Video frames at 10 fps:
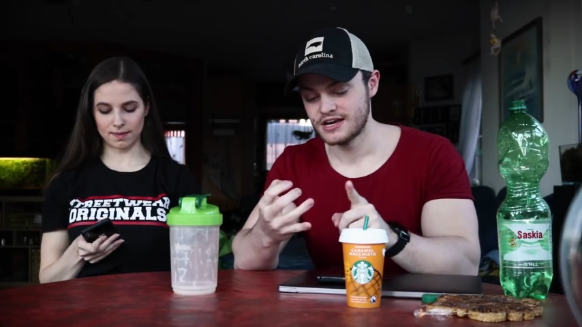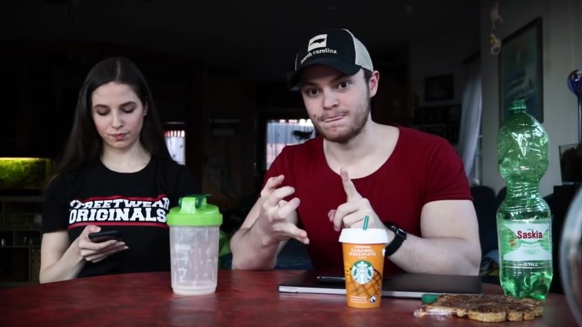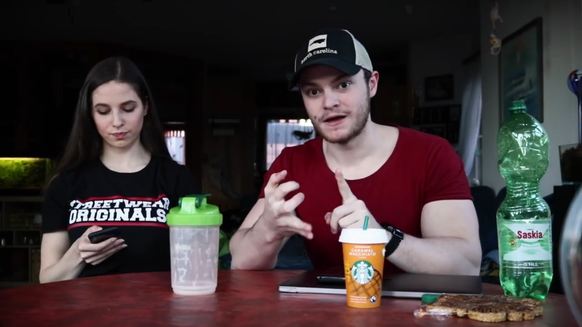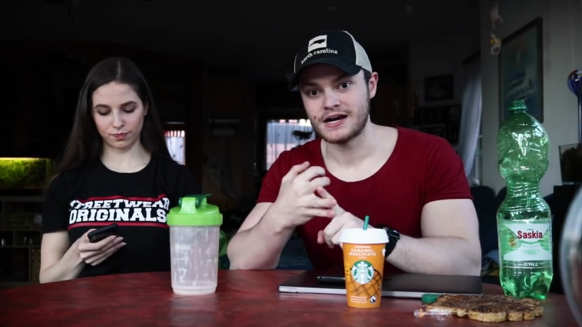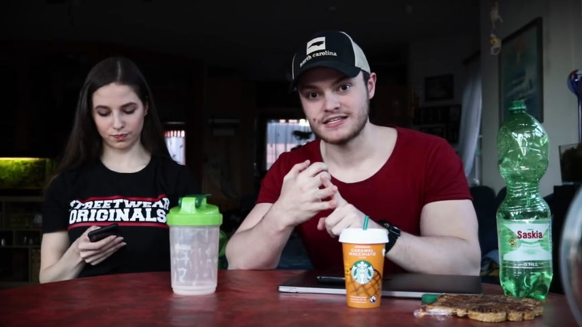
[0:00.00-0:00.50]

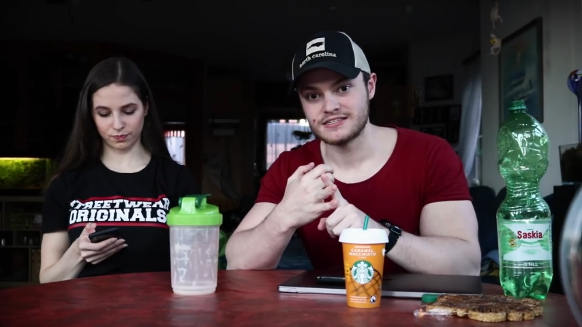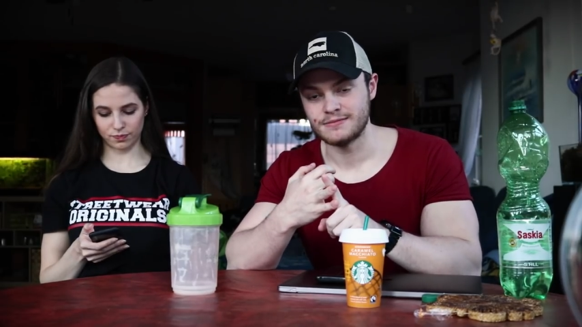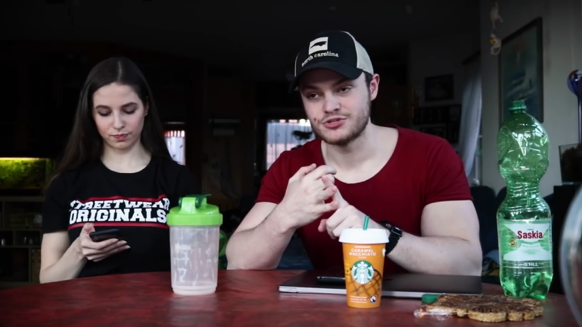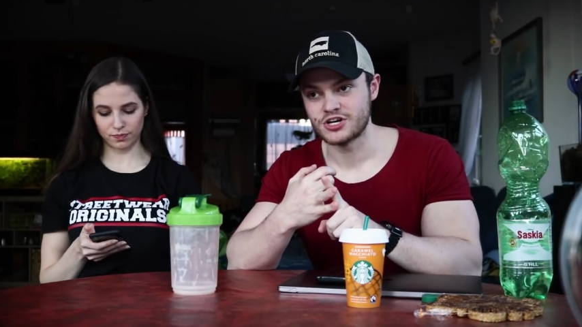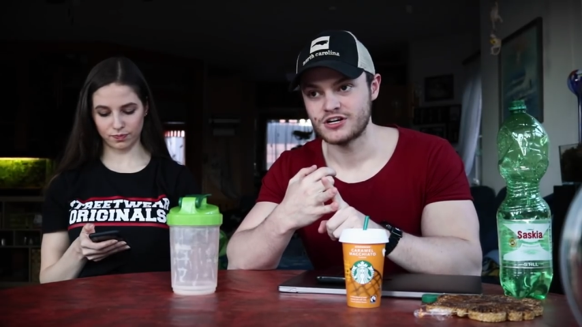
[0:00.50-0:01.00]
Speaker 1: not the
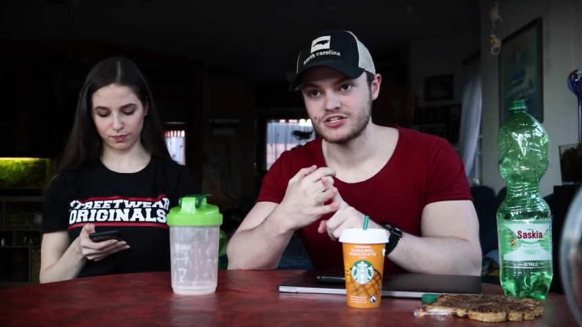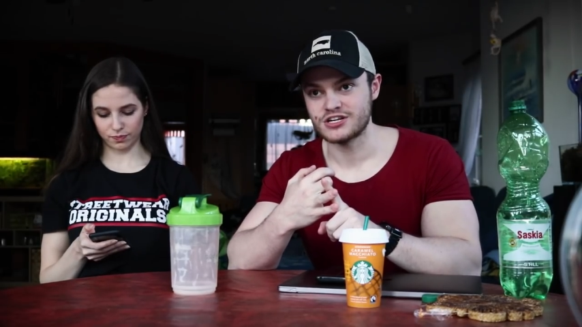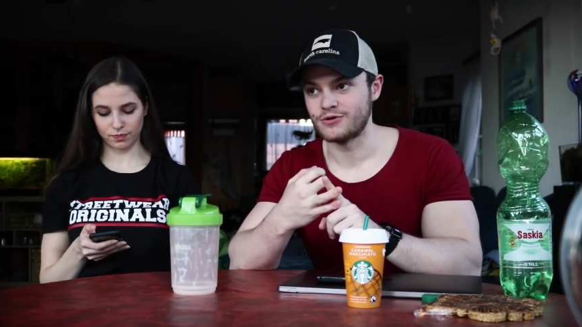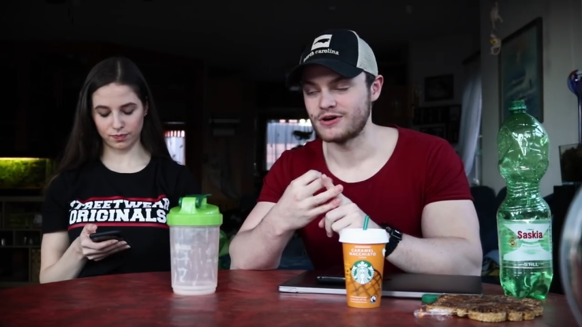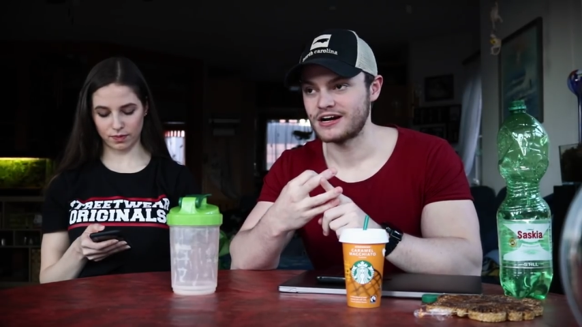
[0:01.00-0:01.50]
same church,
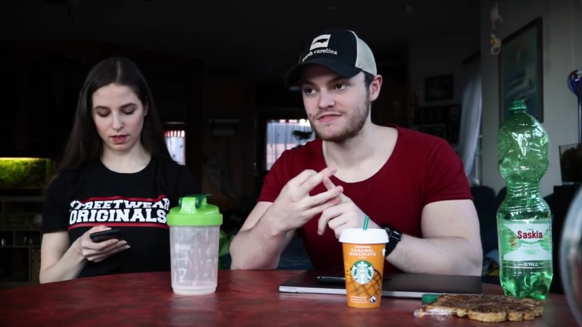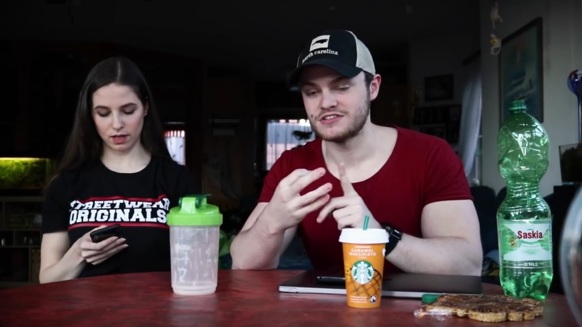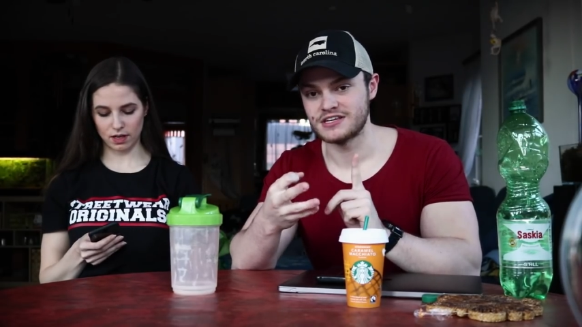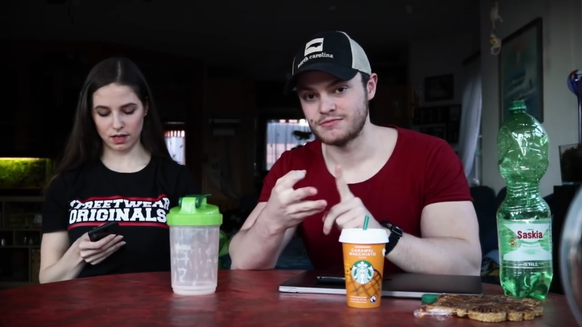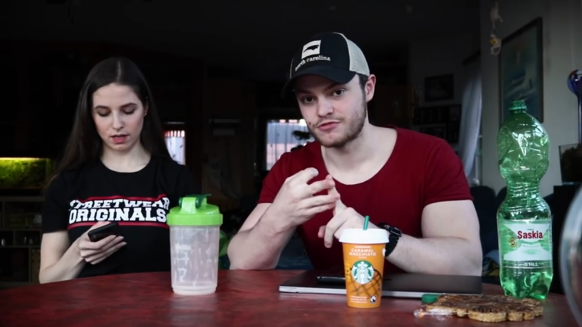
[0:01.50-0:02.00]
I don't have the
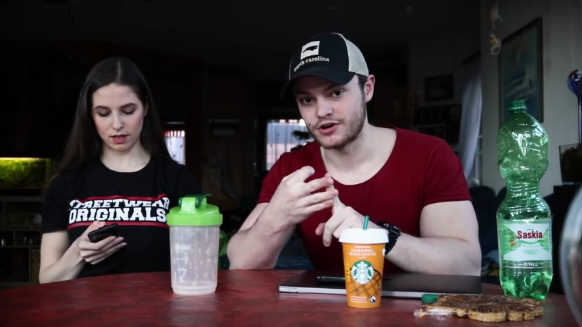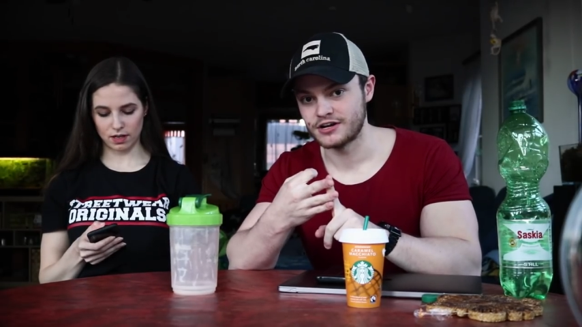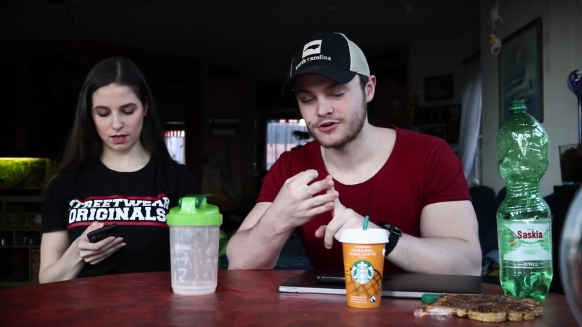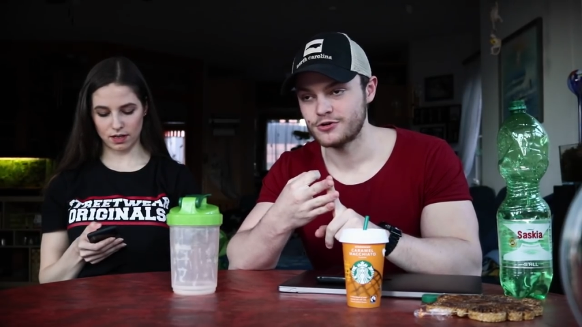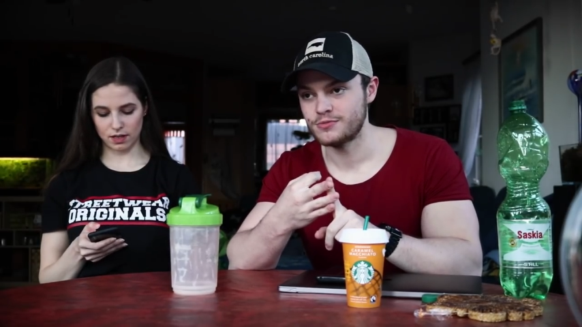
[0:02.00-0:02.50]
same
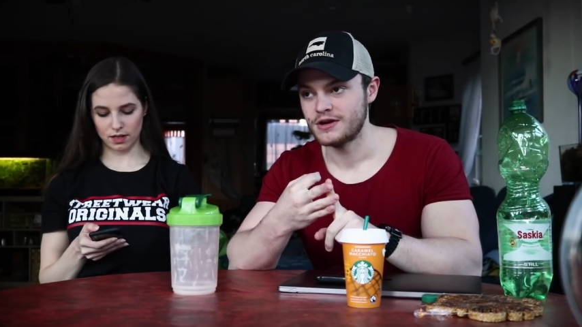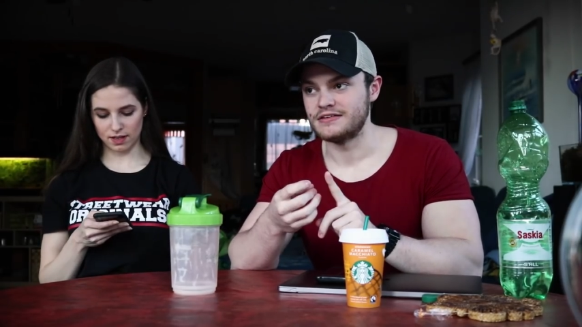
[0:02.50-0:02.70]
friend group,